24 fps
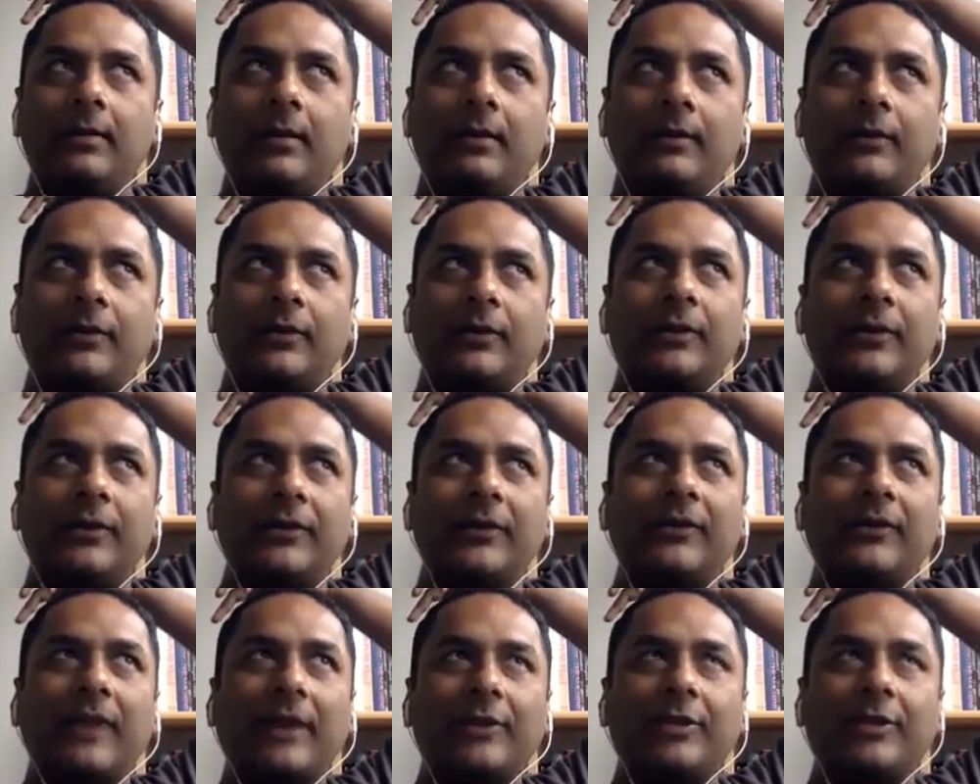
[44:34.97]
so this
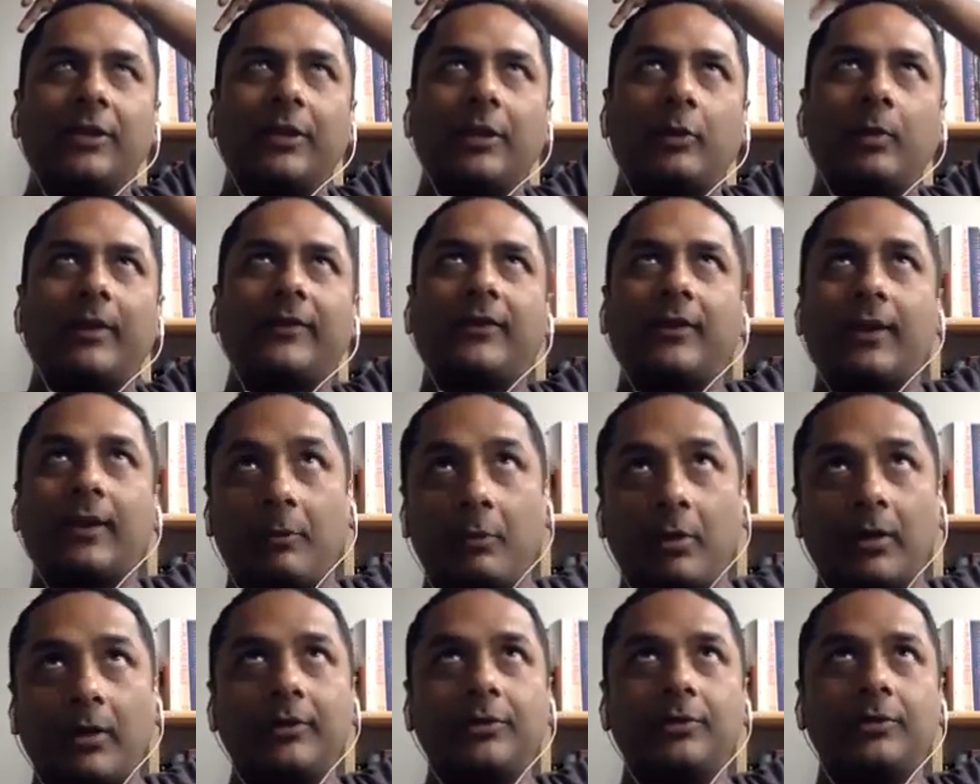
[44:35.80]
is actually a question I
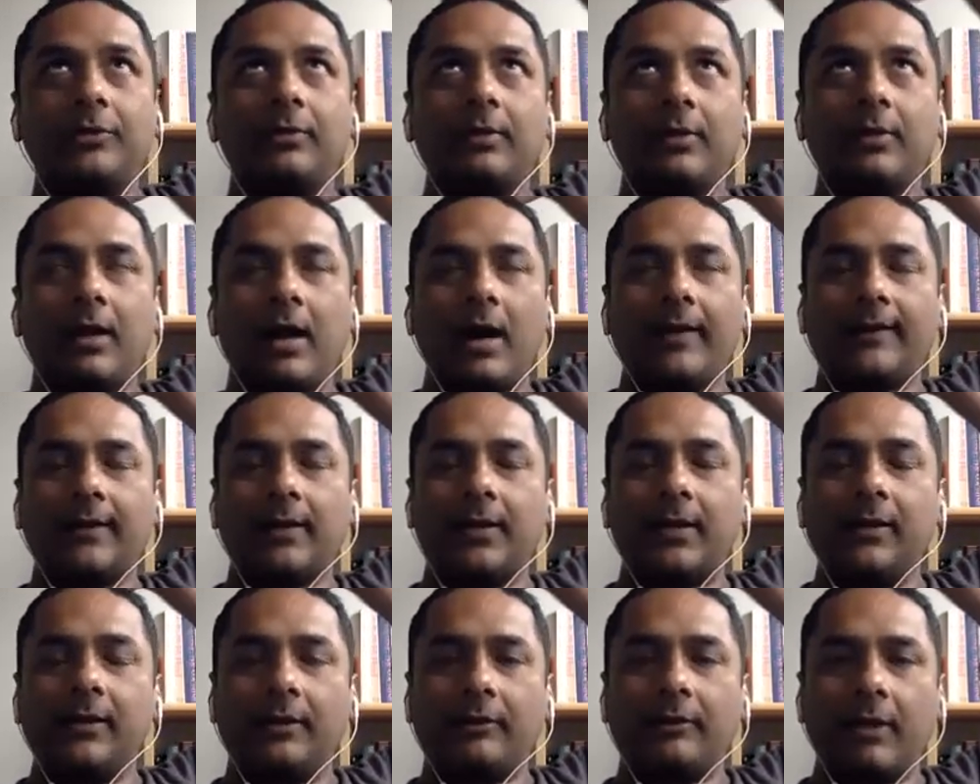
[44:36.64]
wanted to ask
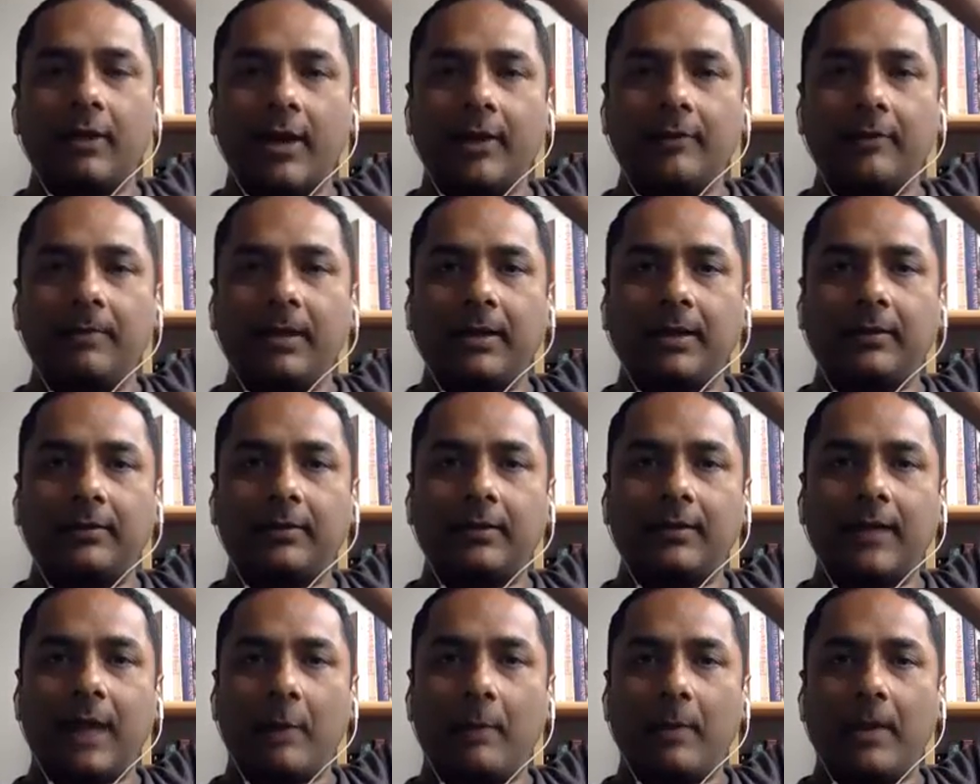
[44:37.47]
earlier on, but
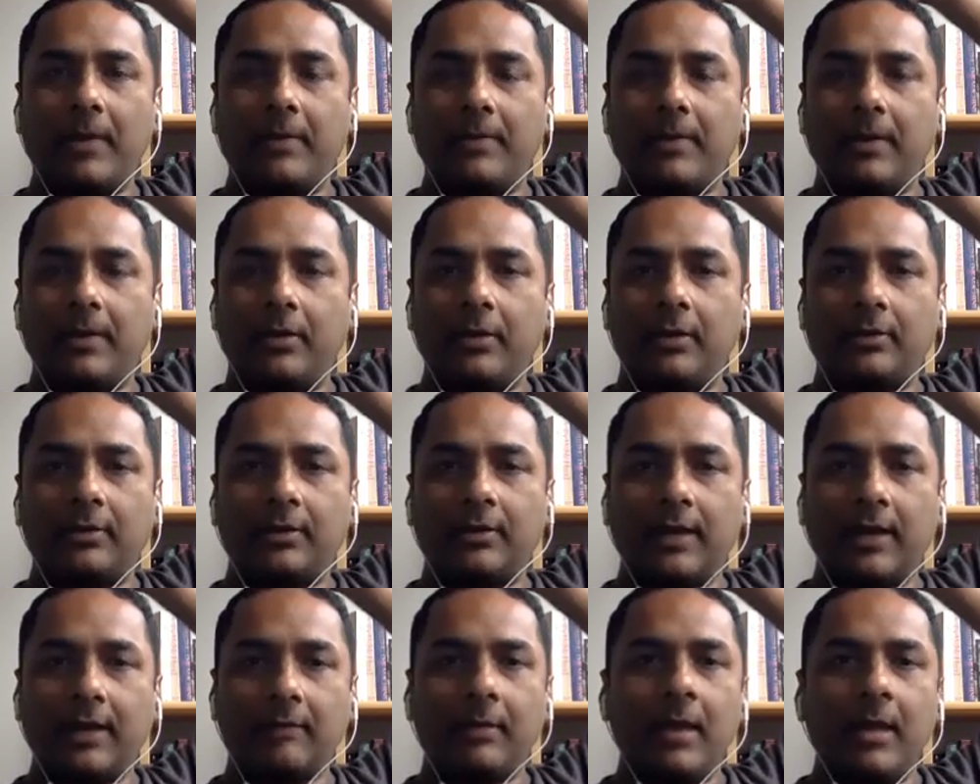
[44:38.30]
now might be a good
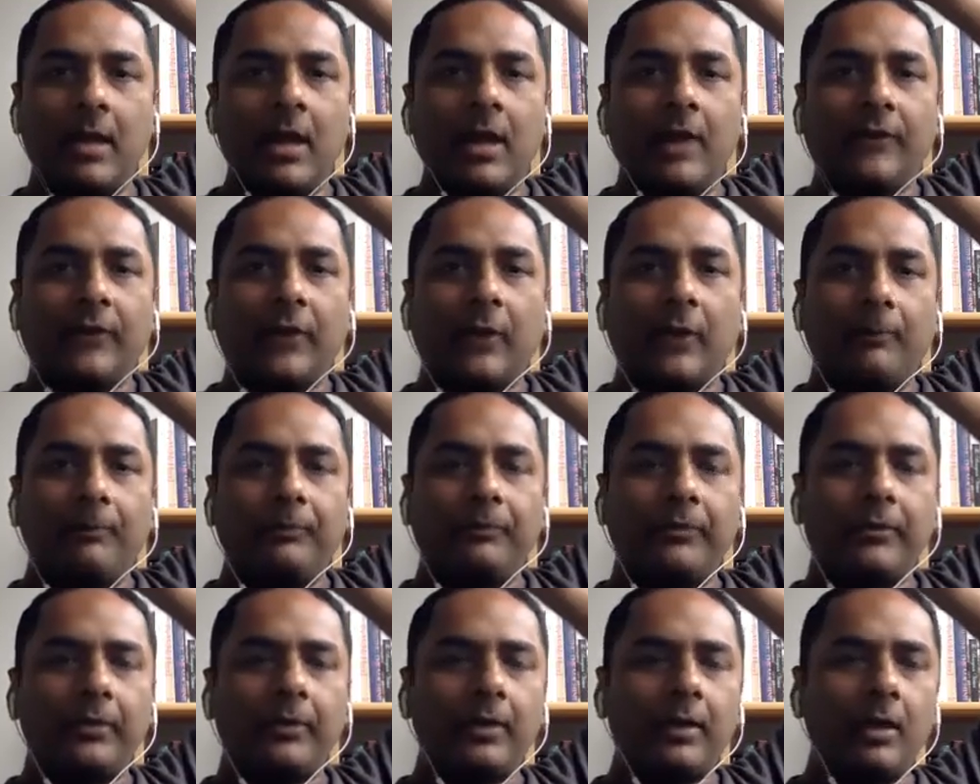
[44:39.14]
time. So
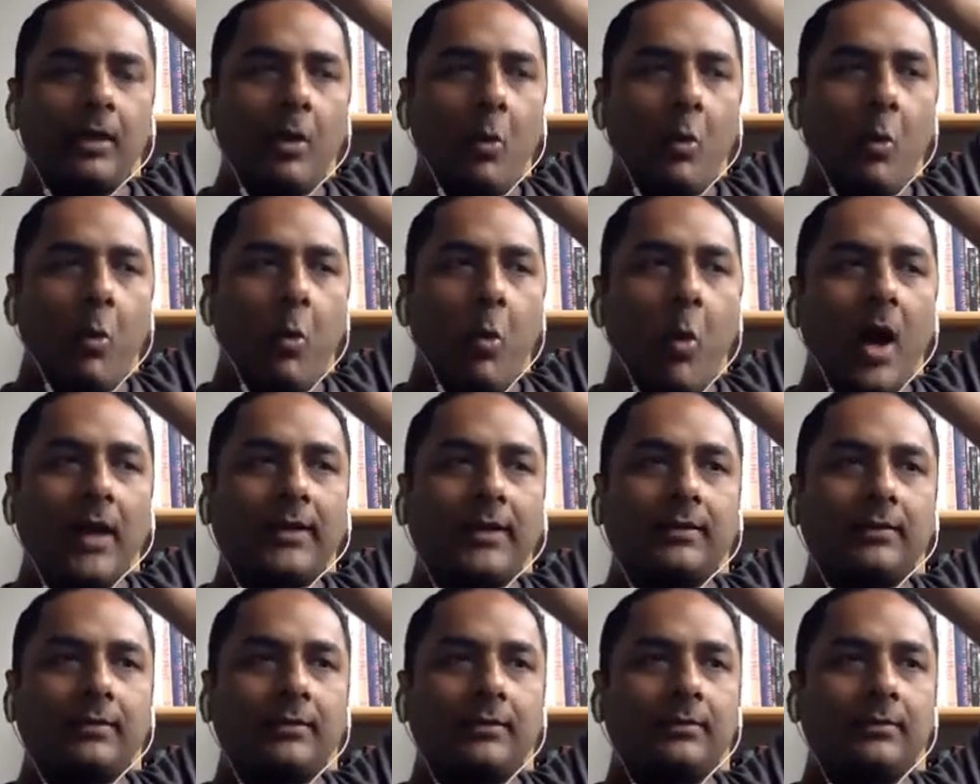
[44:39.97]
what